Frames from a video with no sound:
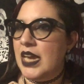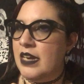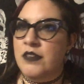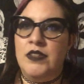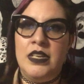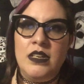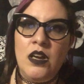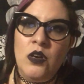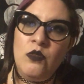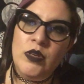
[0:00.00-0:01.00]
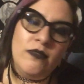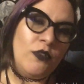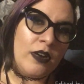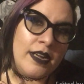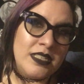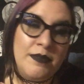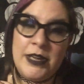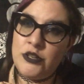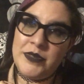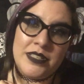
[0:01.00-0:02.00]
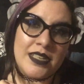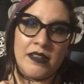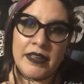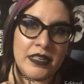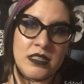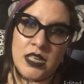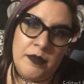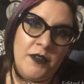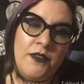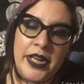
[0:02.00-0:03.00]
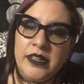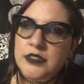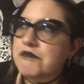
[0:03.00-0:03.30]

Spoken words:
and you think, oh, well, 4x the measurements sound like it's gonna be fine.